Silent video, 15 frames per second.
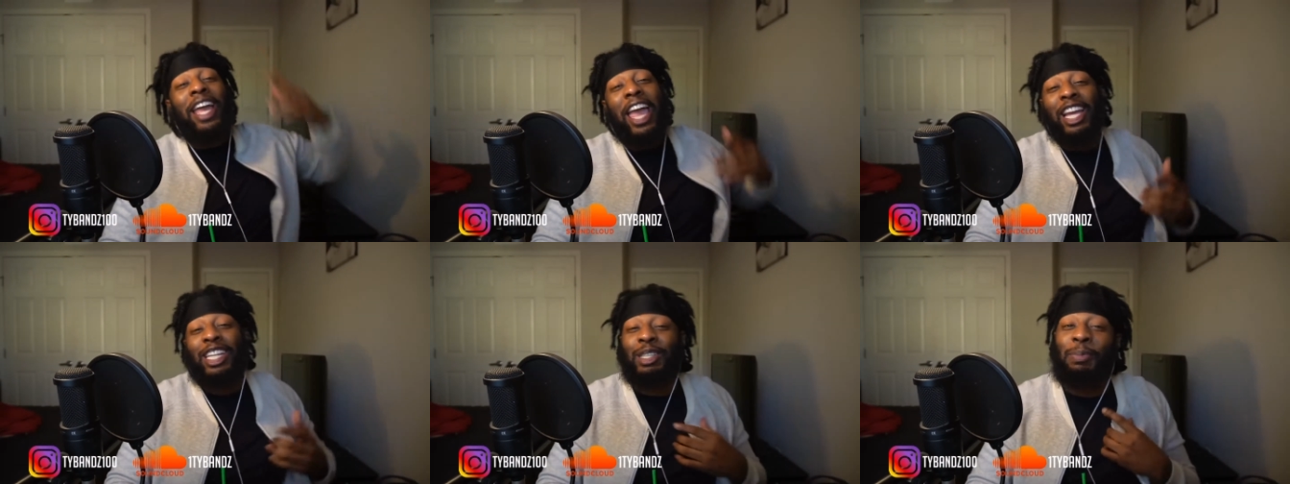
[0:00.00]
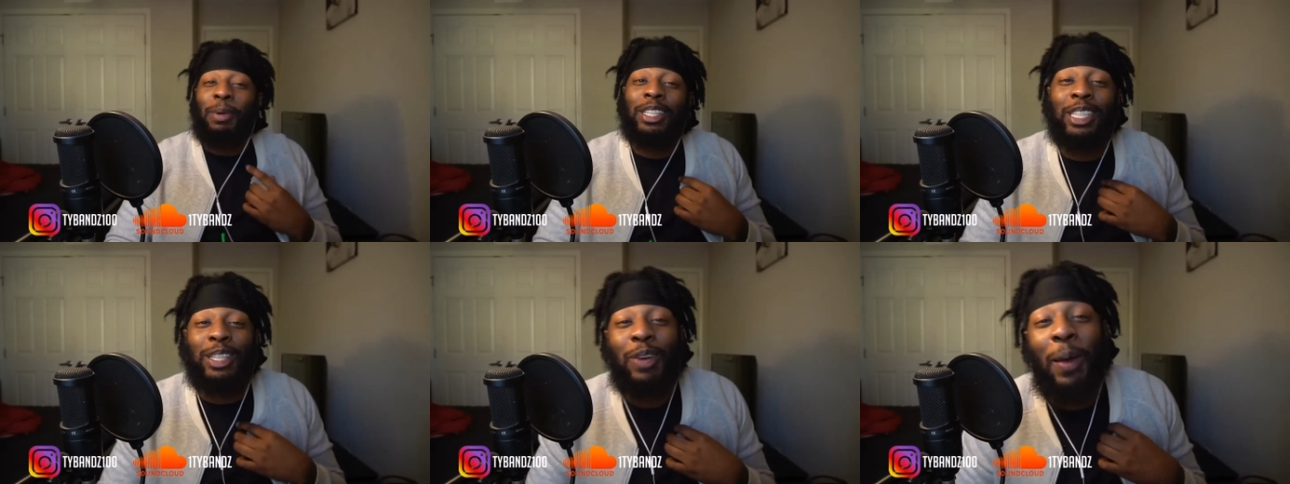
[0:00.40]
Gang? It's your
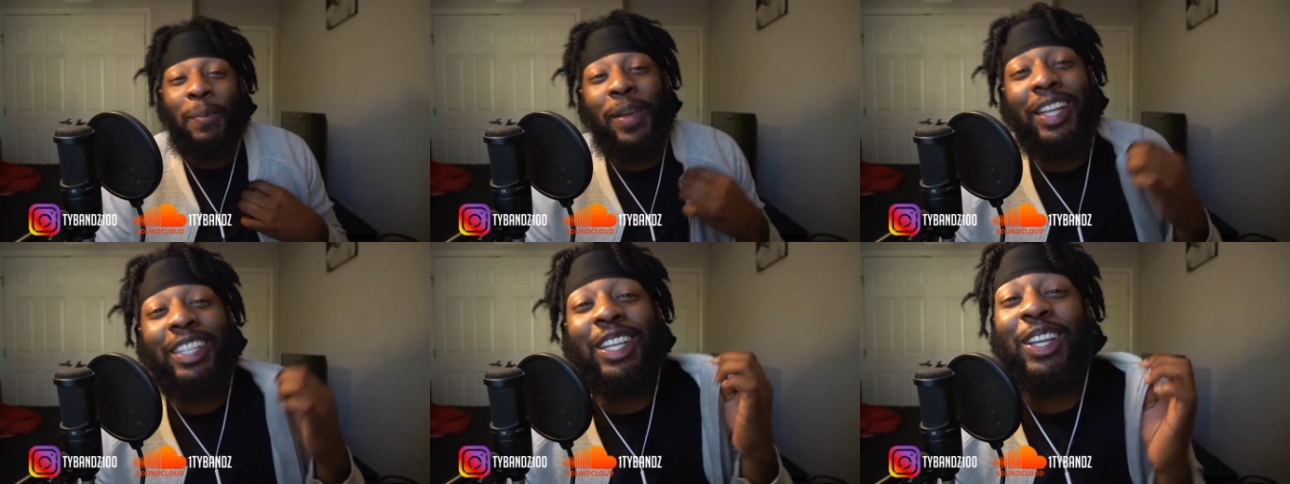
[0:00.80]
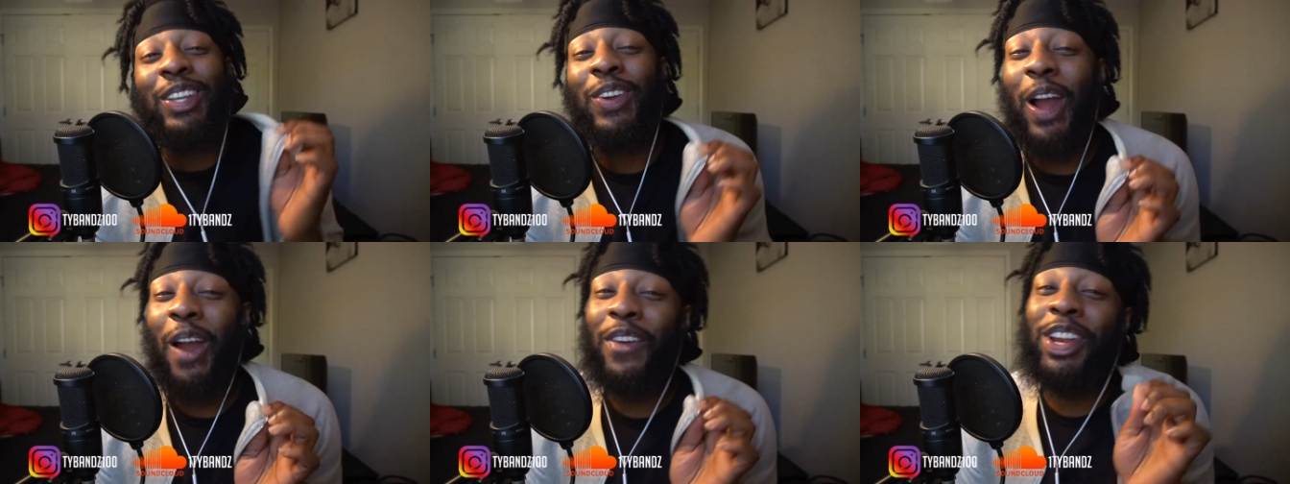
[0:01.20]
boy T'y Bandz, and
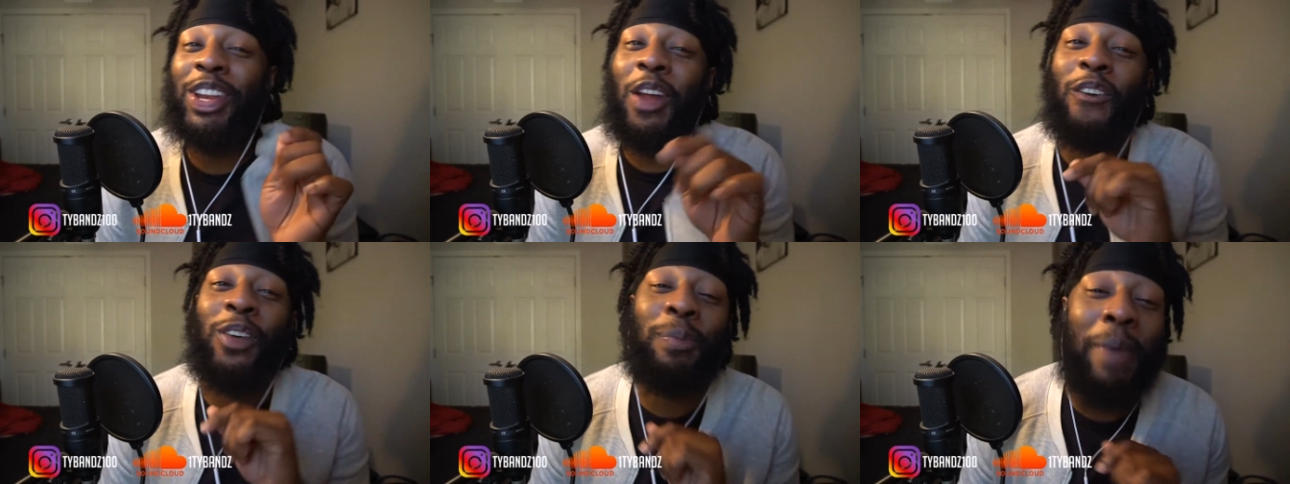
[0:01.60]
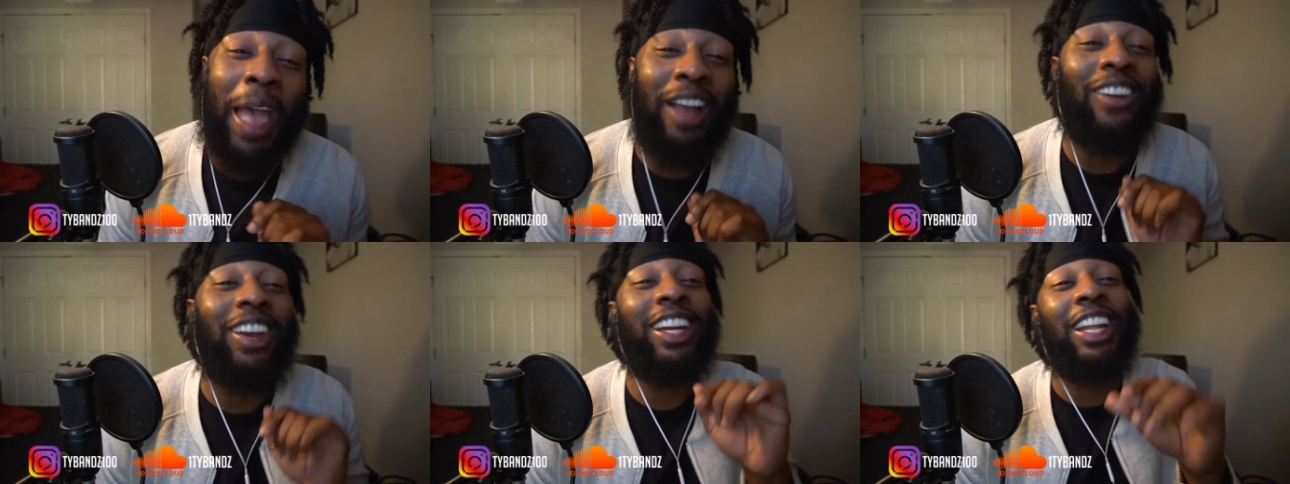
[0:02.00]
you already know we
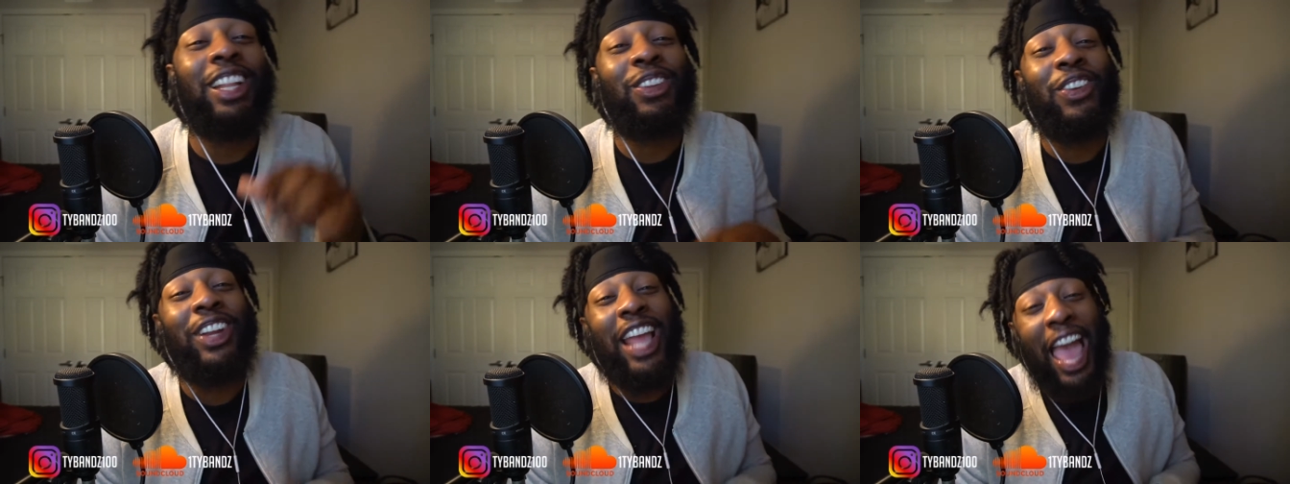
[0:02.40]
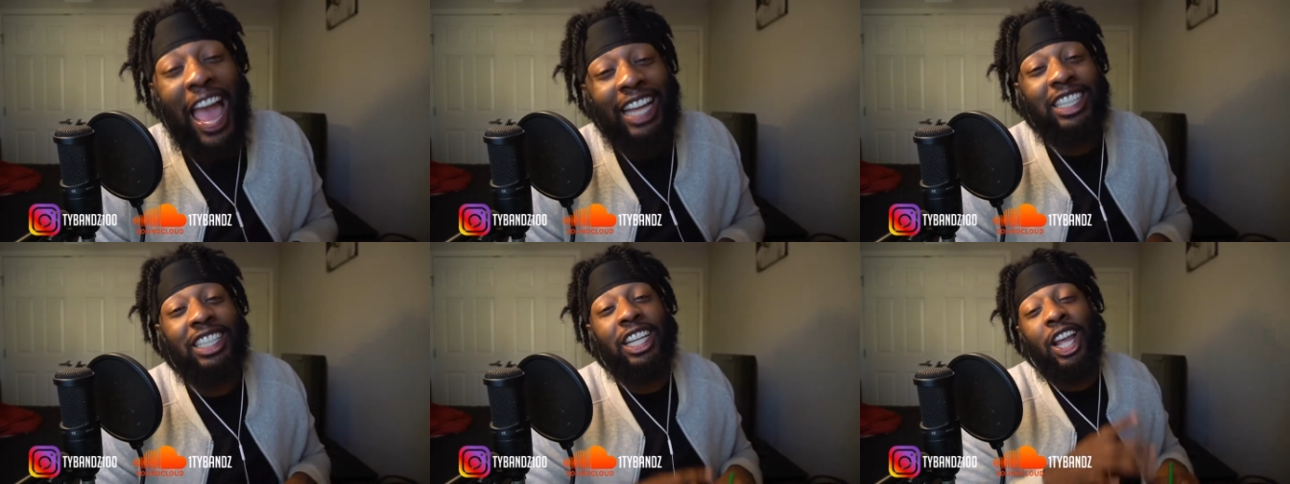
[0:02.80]
back with another
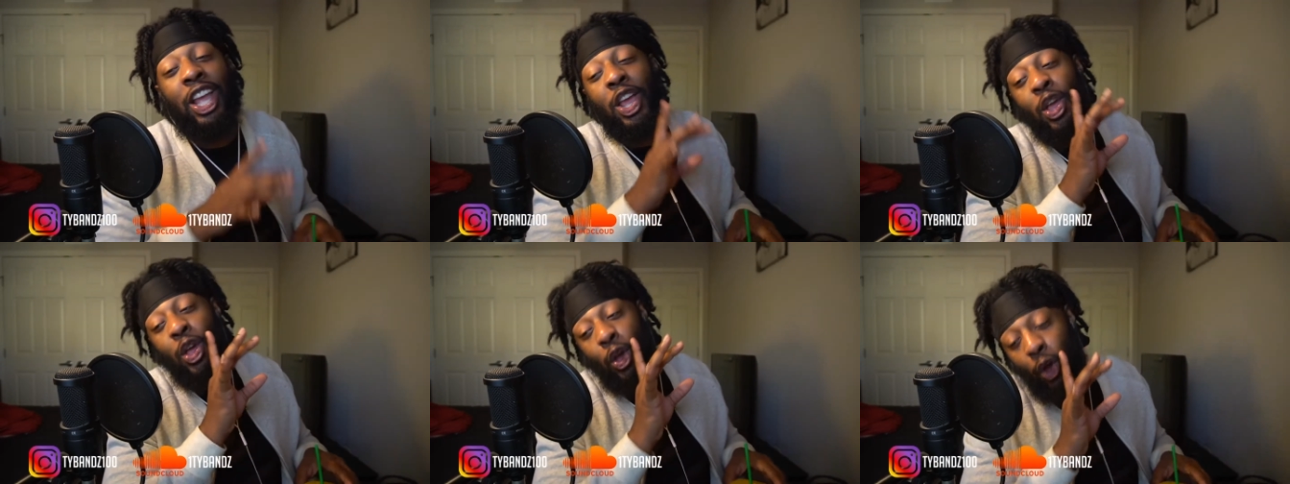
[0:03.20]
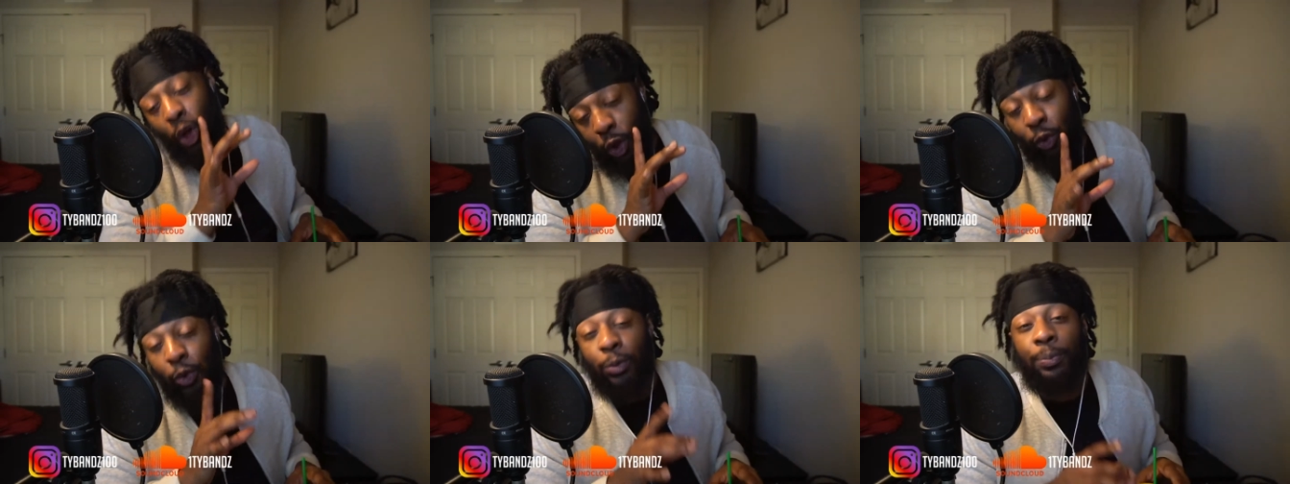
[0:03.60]
reaction.
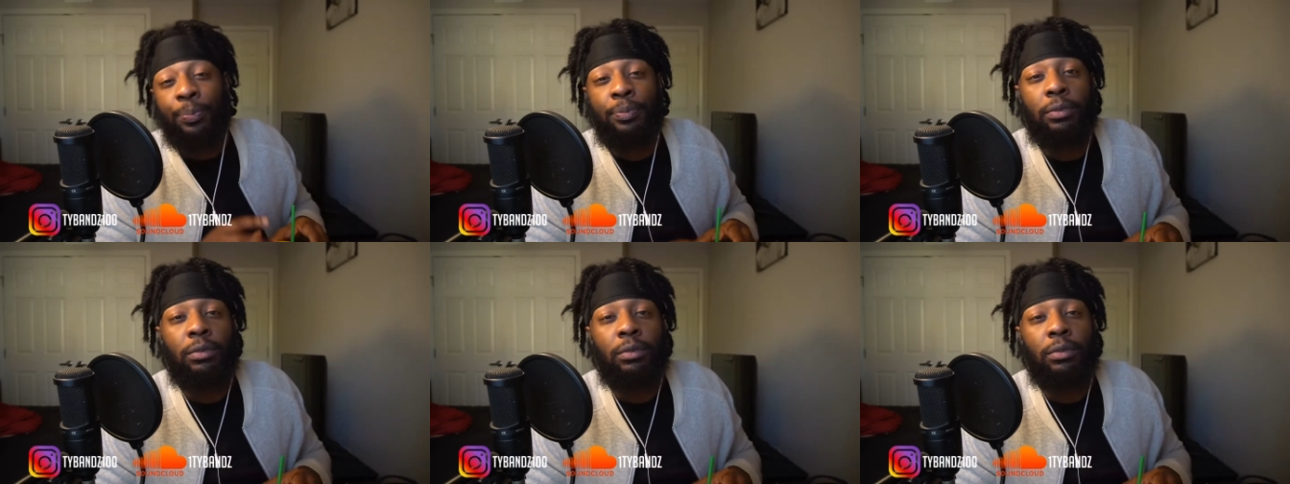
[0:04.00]
Boom.